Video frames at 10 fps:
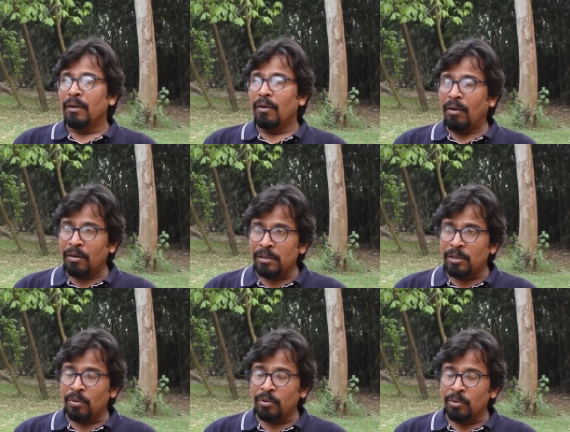
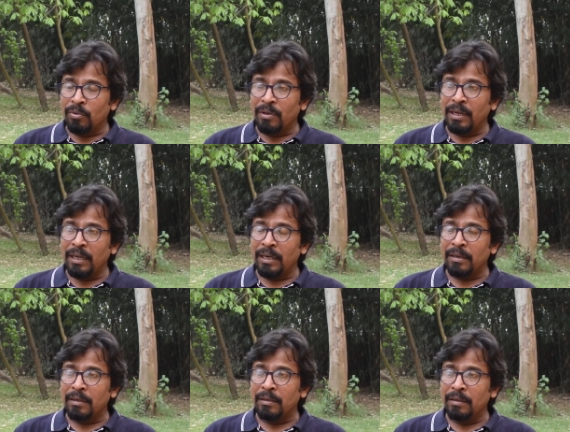also to
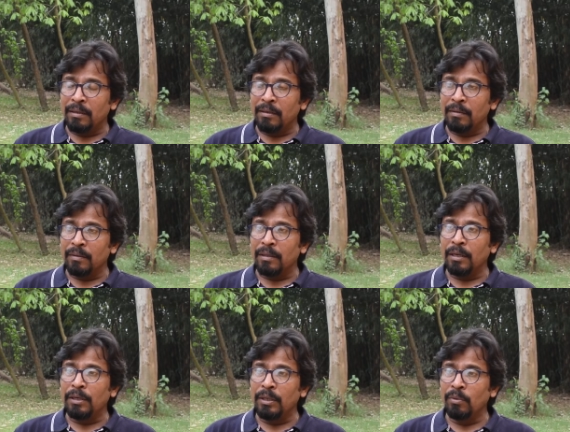create
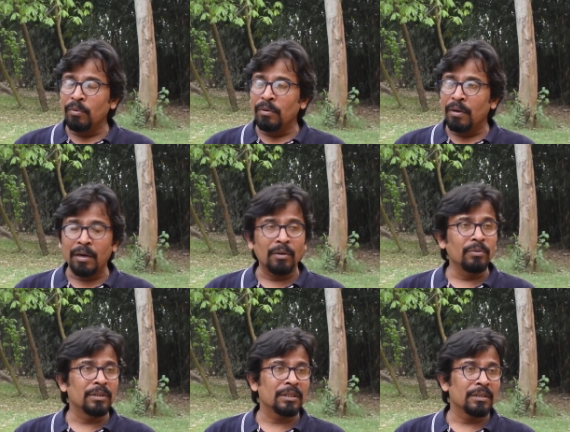the new
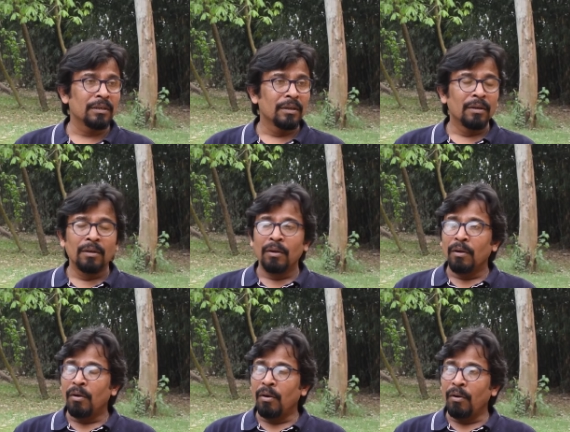grounds
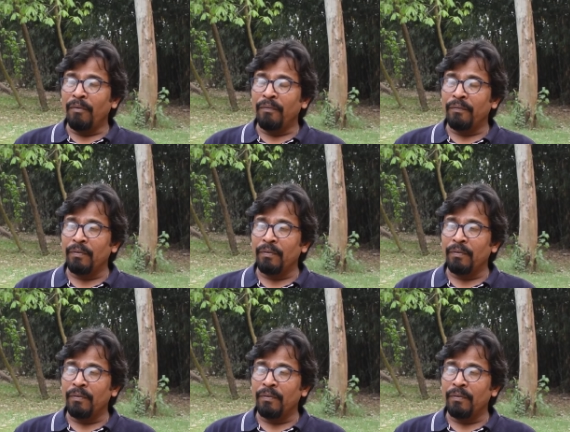of